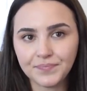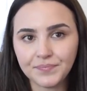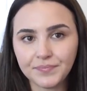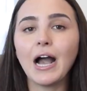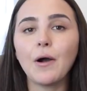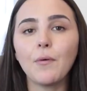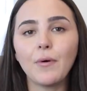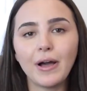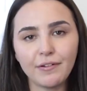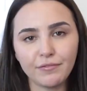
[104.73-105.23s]

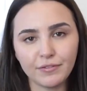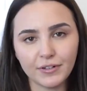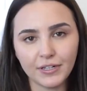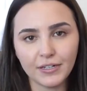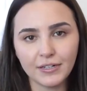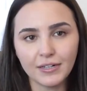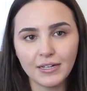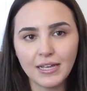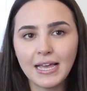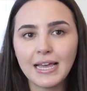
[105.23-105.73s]

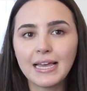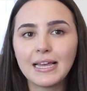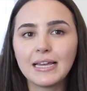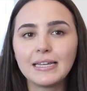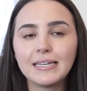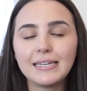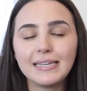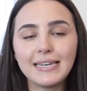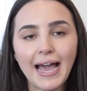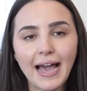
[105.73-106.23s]
However,
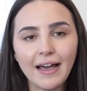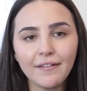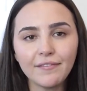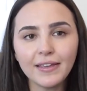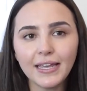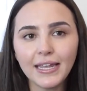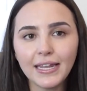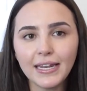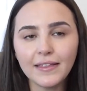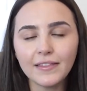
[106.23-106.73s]

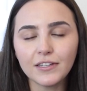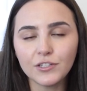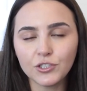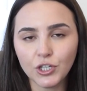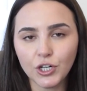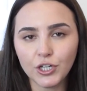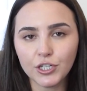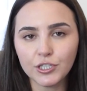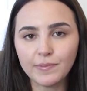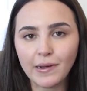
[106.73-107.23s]
navigating the
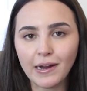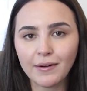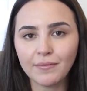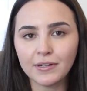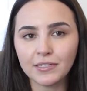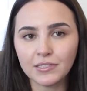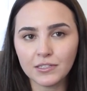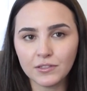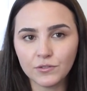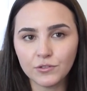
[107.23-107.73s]
chargeback
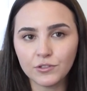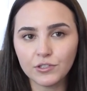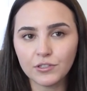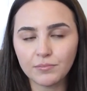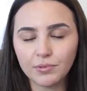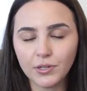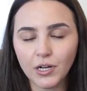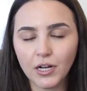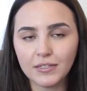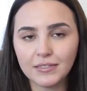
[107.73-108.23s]

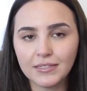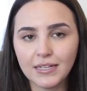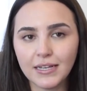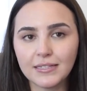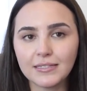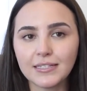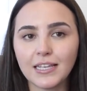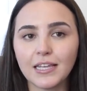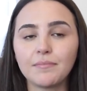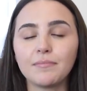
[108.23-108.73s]
resolution
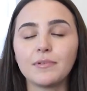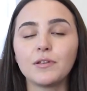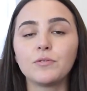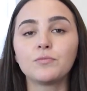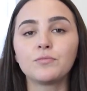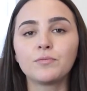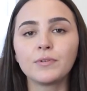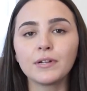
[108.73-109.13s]
process can be